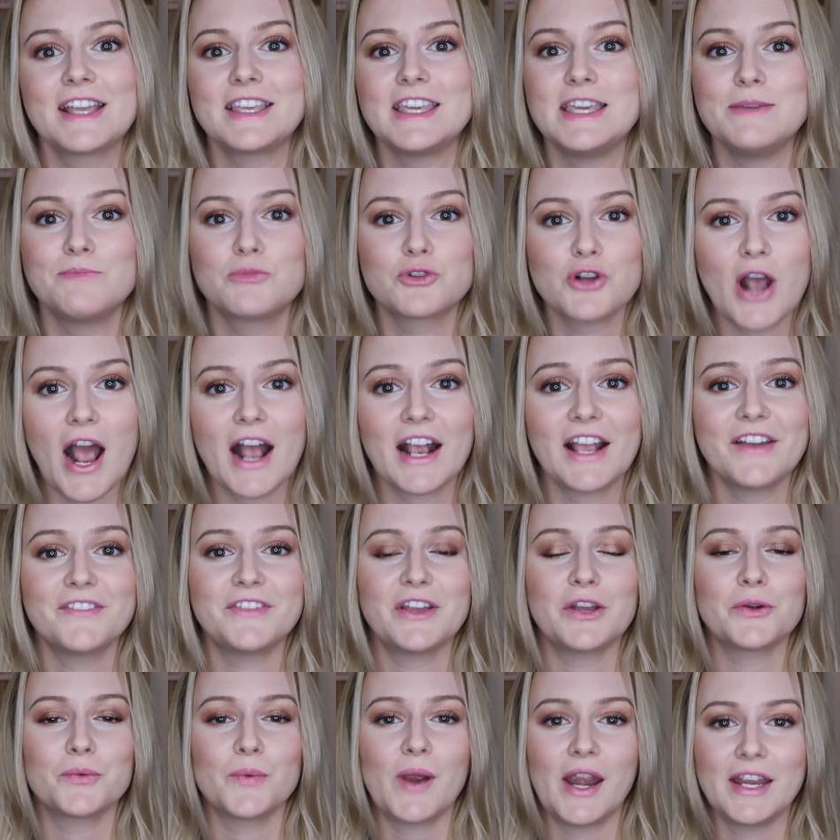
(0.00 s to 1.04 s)
Keep track of
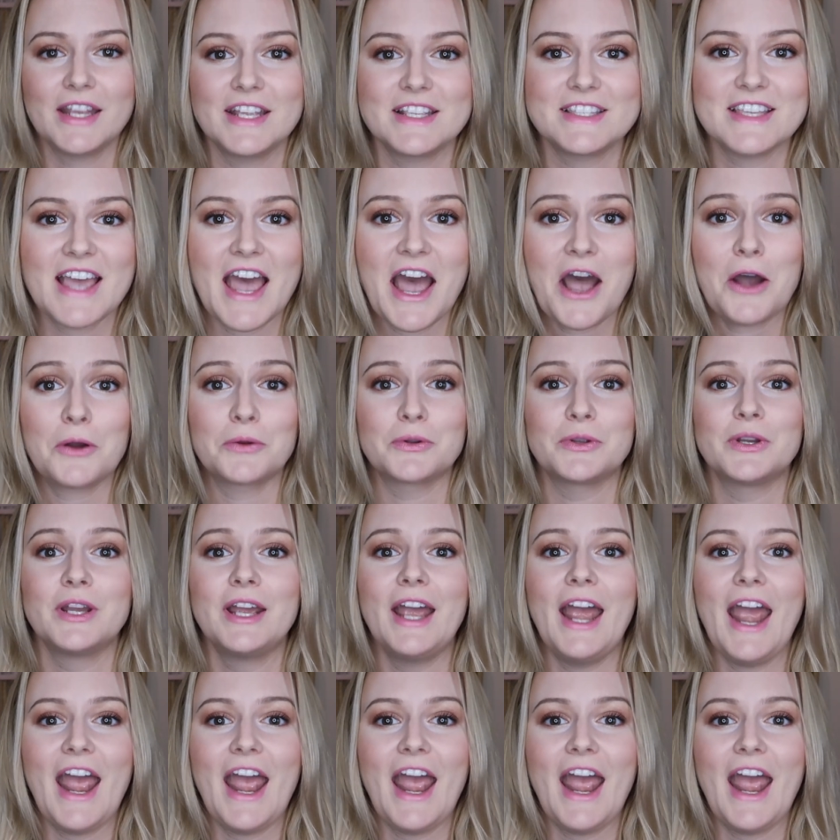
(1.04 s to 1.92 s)
it, write it down,